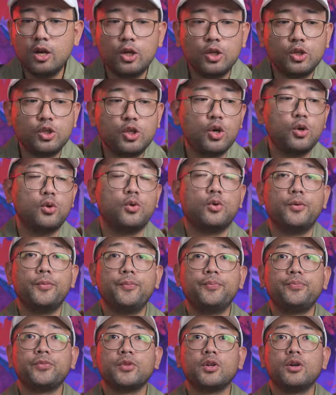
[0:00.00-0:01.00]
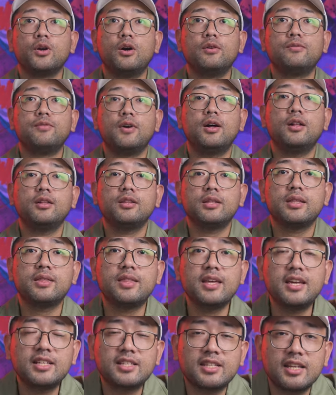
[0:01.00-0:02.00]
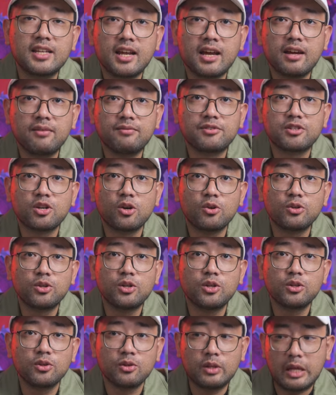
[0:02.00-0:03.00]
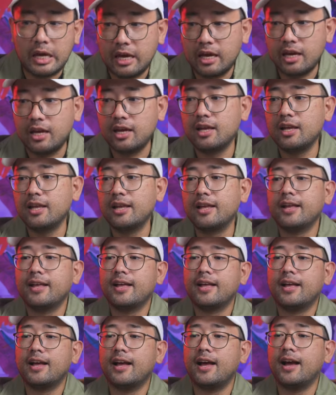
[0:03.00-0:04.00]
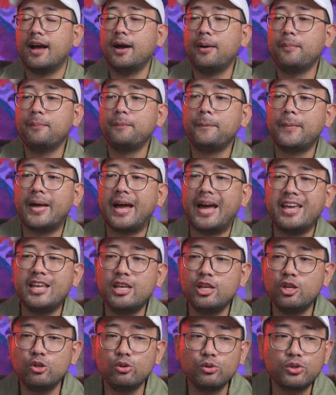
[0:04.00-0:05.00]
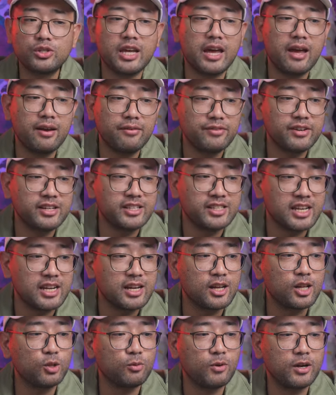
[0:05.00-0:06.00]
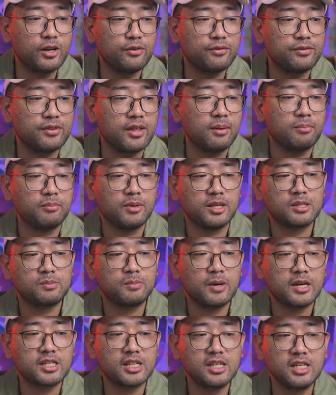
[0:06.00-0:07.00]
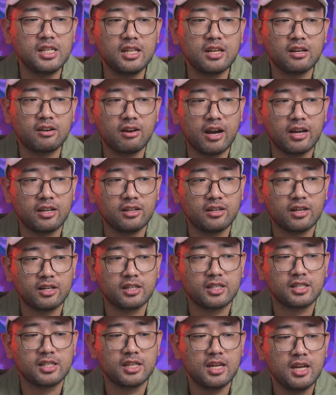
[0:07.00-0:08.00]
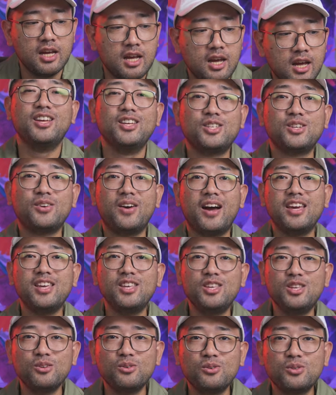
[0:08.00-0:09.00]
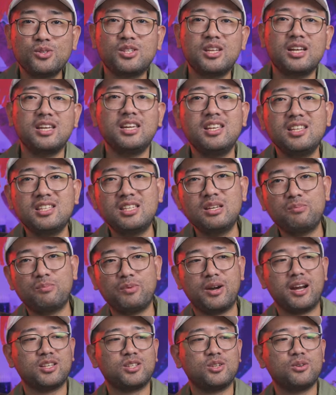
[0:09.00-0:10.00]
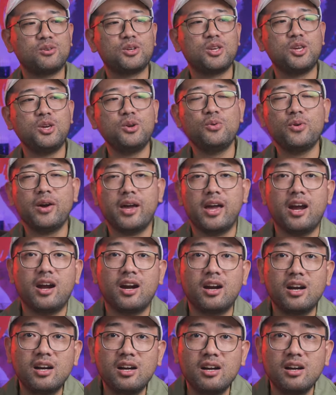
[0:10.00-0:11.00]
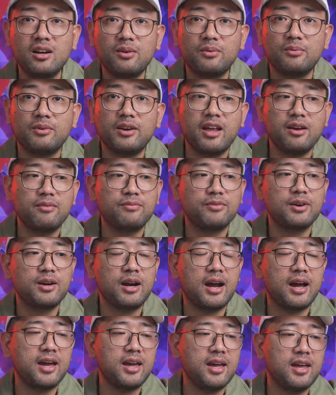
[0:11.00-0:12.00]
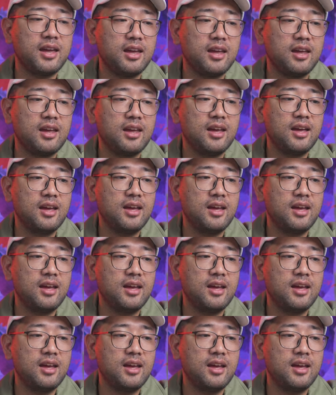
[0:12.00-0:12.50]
So, of all the things that I've showed you today, I use every single one of them, especially the grinders. So I use the Easypresso Q-Air whenever I